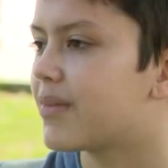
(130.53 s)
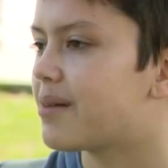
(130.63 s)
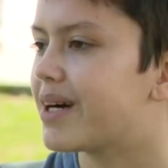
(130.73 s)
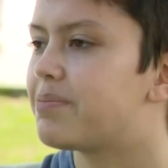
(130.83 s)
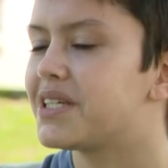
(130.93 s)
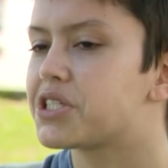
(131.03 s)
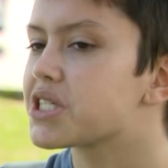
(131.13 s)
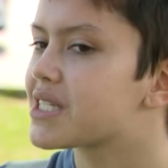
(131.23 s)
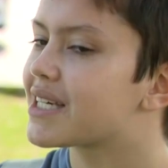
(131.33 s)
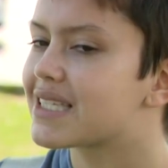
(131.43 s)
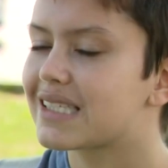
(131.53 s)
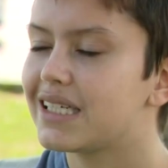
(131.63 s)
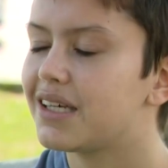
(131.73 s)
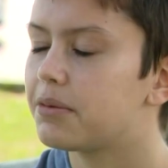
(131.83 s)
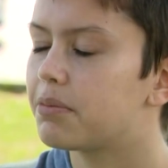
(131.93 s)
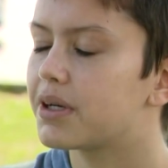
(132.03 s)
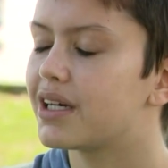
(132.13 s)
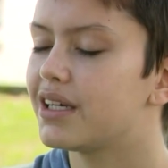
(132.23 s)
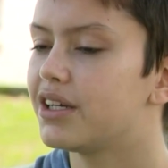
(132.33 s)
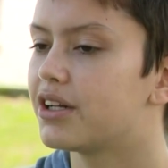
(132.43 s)
I might be just 16,
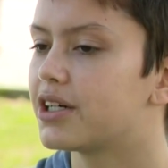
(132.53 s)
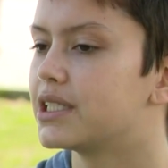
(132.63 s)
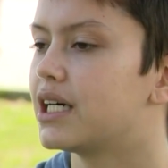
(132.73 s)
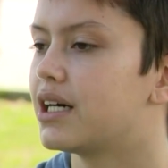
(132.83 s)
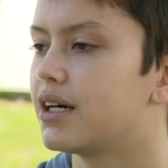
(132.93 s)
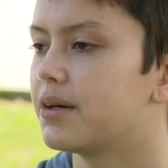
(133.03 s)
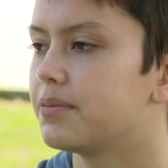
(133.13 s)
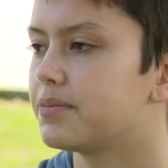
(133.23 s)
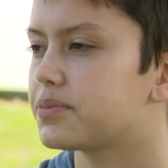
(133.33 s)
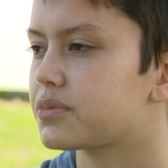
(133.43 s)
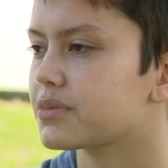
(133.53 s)
but you know, um,